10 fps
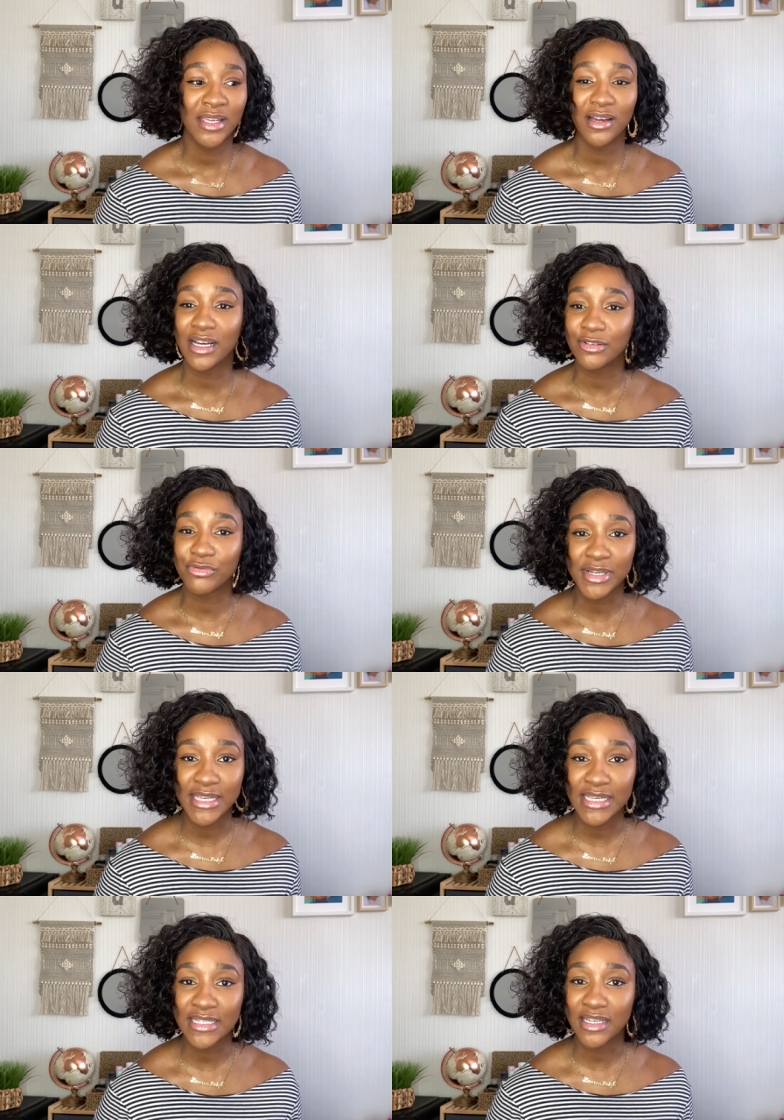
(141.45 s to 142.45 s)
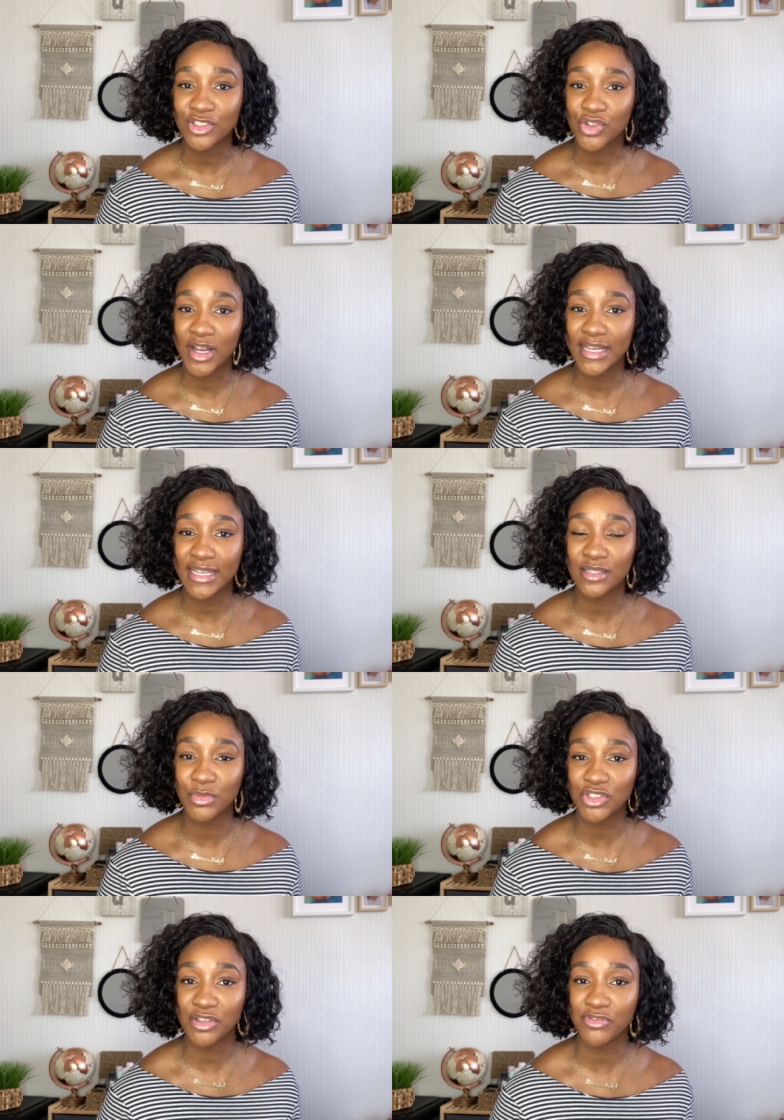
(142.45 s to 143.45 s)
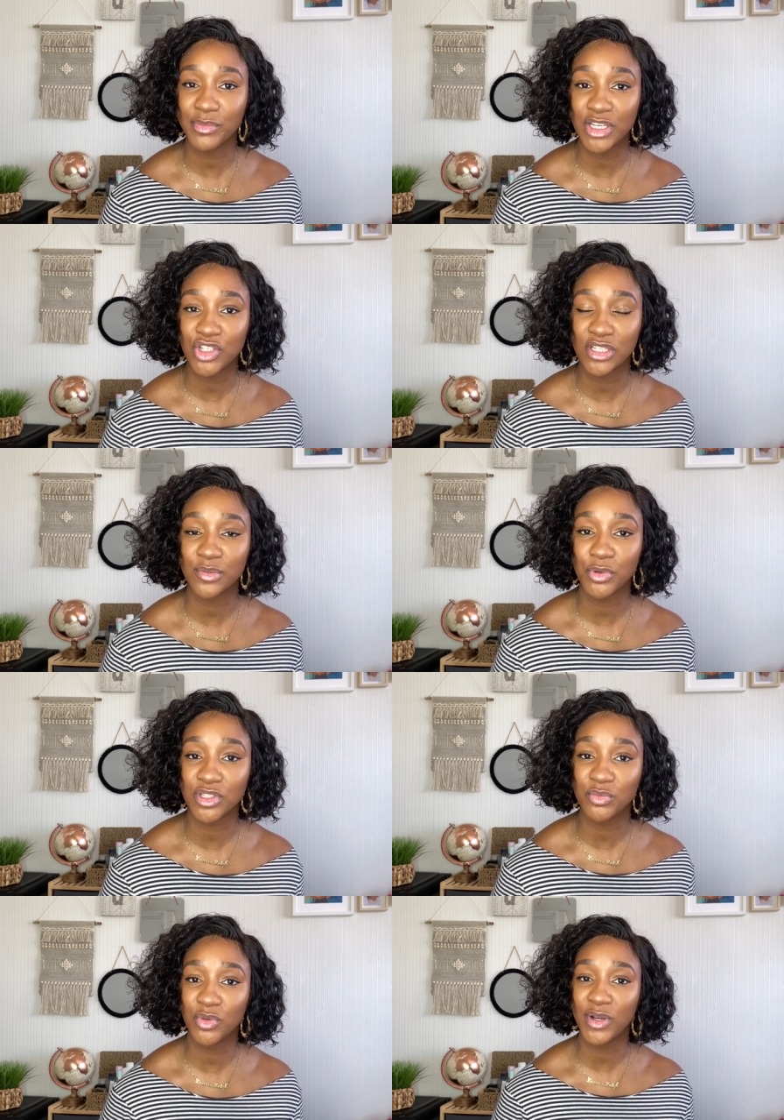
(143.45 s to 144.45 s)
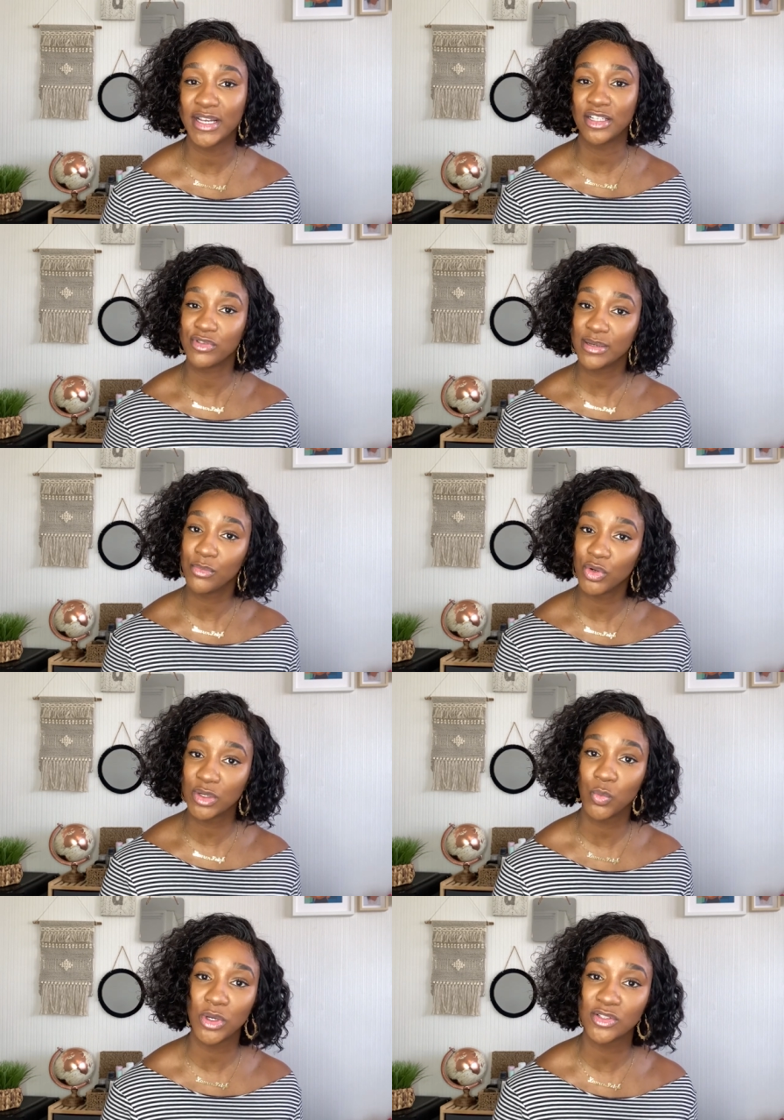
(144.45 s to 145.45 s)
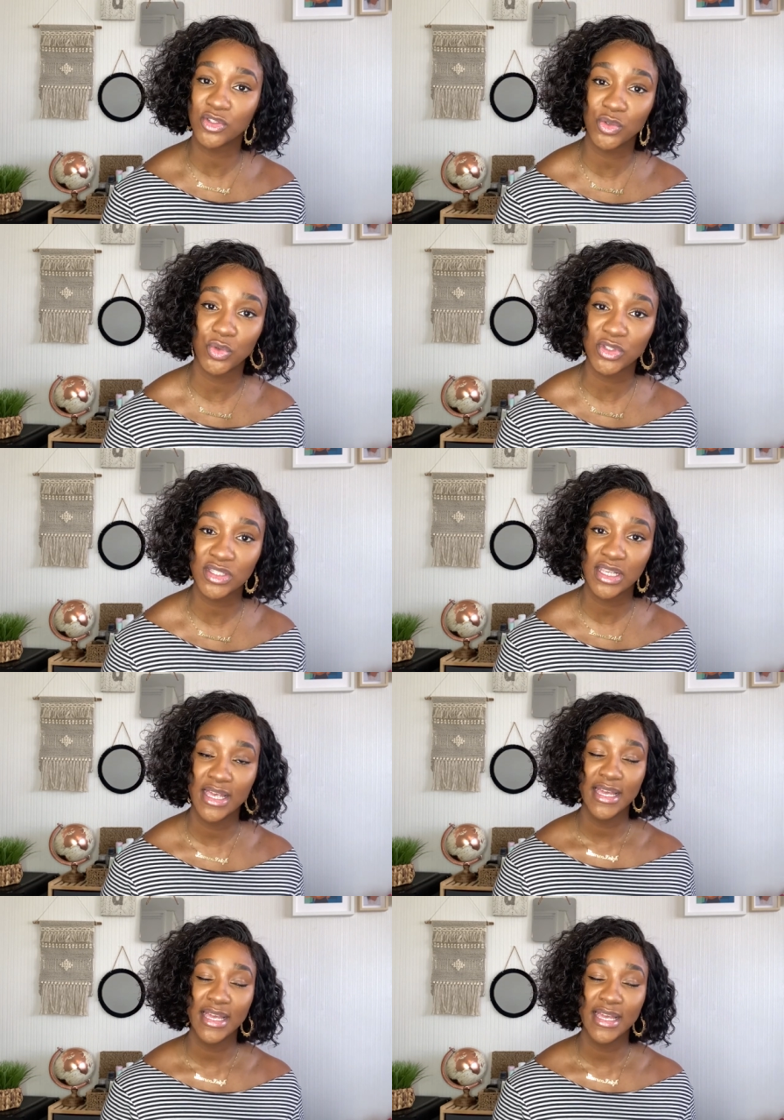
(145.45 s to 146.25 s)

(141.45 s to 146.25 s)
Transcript: I read, I try and get as much information as possible, and I read more than one source.